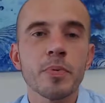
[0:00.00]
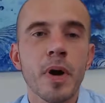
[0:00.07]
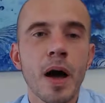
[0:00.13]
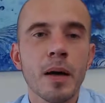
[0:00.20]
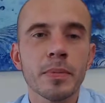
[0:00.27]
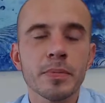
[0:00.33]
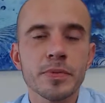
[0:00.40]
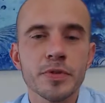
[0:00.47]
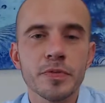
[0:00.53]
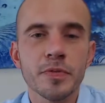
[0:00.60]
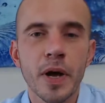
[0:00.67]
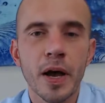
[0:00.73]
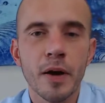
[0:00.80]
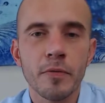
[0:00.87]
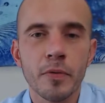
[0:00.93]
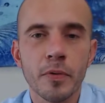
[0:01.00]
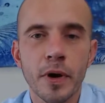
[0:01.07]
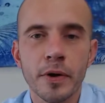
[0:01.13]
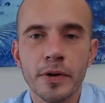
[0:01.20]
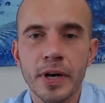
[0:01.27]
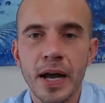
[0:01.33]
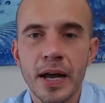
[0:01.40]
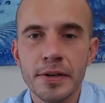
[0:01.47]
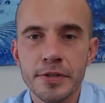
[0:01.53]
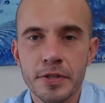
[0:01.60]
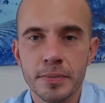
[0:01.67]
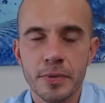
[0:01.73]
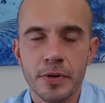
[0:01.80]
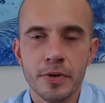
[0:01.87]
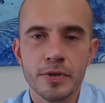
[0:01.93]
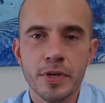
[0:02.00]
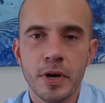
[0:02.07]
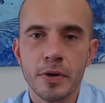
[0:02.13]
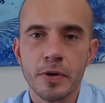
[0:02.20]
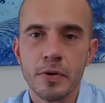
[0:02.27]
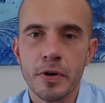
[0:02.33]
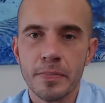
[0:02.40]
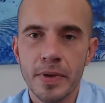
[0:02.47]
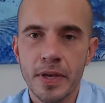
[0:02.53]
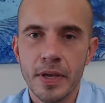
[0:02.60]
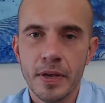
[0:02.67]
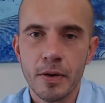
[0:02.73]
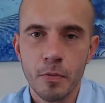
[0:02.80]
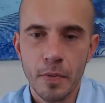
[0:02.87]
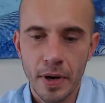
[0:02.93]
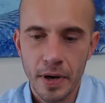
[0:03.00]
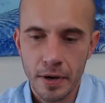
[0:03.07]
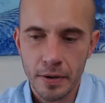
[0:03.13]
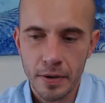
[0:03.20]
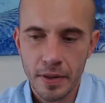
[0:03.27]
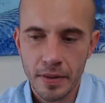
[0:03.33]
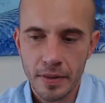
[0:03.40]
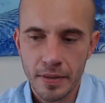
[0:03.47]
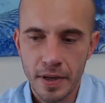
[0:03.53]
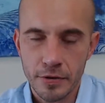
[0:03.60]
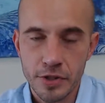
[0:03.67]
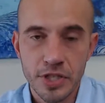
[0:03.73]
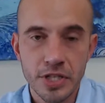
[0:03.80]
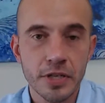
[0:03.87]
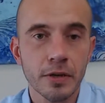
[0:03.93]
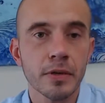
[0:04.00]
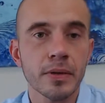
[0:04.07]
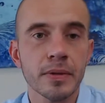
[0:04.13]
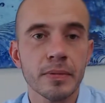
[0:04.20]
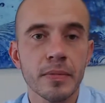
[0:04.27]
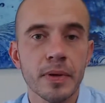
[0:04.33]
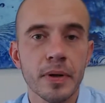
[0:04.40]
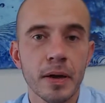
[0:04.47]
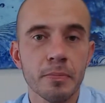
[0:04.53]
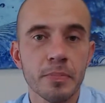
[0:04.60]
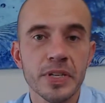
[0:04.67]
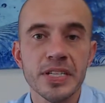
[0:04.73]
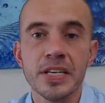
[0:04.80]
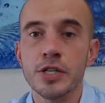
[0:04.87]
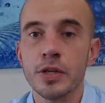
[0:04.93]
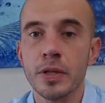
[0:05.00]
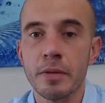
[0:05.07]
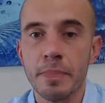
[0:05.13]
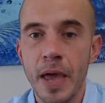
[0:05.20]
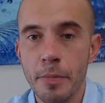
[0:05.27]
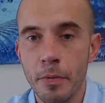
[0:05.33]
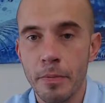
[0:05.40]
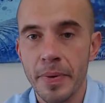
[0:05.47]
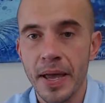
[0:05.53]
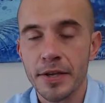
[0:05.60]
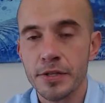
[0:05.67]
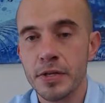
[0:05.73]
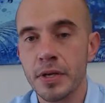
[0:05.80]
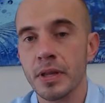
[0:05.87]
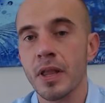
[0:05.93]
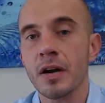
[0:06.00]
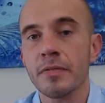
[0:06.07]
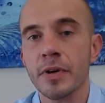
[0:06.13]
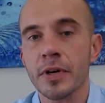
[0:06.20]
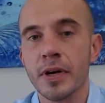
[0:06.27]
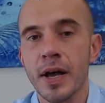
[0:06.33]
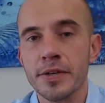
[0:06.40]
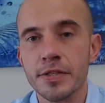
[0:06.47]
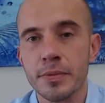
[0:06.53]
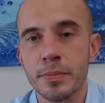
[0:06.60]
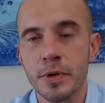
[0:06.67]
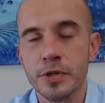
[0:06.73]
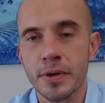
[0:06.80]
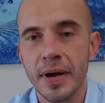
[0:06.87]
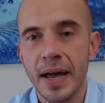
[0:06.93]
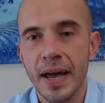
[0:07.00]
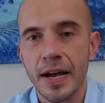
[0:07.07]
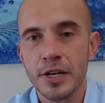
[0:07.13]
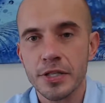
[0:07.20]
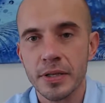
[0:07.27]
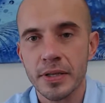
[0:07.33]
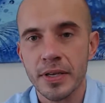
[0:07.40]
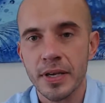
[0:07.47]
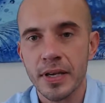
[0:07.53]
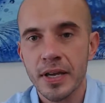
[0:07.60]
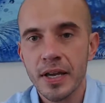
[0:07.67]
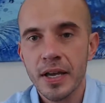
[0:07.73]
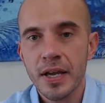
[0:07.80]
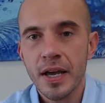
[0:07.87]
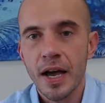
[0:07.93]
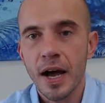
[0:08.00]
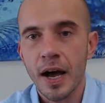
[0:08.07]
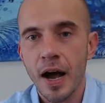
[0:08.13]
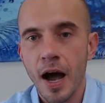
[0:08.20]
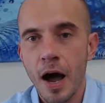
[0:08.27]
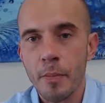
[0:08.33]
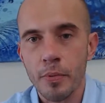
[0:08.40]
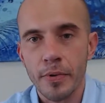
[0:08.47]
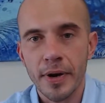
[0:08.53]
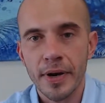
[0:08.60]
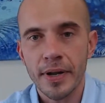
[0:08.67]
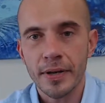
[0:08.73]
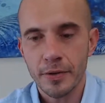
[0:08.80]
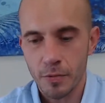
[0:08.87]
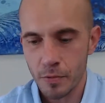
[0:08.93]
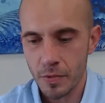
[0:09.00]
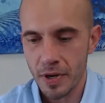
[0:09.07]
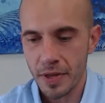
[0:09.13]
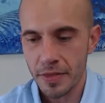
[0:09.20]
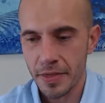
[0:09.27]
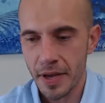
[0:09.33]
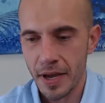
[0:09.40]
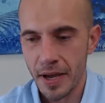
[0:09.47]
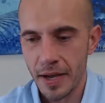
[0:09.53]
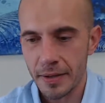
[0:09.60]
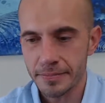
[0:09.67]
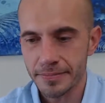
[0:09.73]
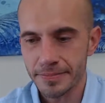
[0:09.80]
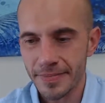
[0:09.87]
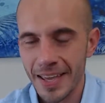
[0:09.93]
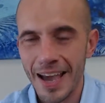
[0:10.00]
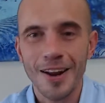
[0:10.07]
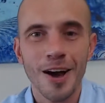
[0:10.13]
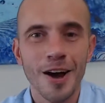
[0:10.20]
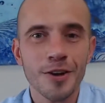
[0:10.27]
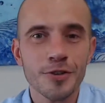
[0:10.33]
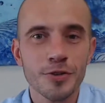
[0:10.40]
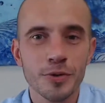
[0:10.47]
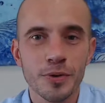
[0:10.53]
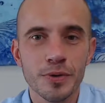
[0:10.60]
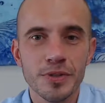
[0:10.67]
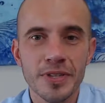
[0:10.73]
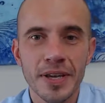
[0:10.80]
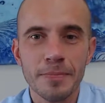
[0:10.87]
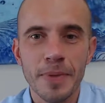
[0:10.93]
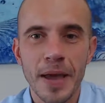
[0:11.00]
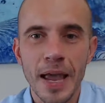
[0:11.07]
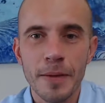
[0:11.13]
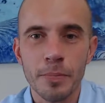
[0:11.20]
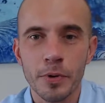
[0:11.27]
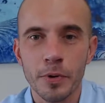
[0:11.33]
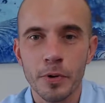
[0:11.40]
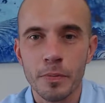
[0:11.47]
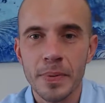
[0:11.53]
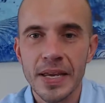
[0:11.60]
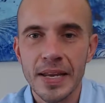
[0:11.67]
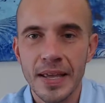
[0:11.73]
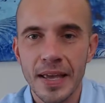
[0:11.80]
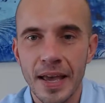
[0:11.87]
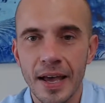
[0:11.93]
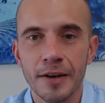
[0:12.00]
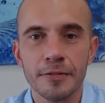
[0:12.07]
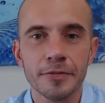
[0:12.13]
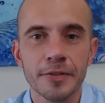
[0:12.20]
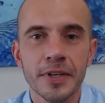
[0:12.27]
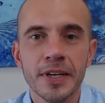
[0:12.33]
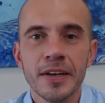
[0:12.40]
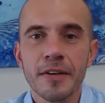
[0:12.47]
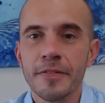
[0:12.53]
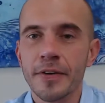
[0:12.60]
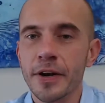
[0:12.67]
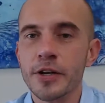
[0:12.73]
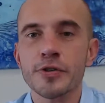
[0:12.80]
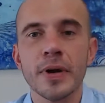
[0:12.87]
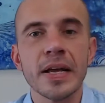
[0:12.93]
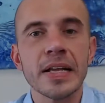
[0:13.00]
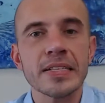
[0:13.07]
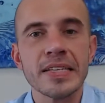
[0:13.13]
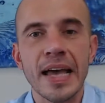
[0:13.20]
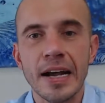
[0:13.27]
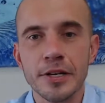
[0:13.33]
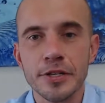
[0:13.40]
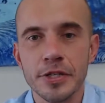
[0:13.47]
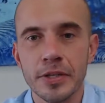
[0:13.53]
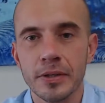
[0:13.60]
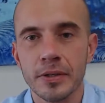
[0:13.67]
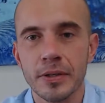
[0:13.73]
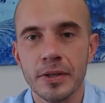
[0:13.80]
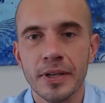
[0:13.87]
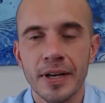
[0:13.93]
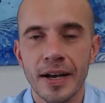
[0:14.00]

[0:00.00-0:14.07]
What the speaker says: problems for our customers are going to be where they're still potentially paper-based. A lot of our customers are actually operating with ad hoc tools like paper or PDF, very transactional.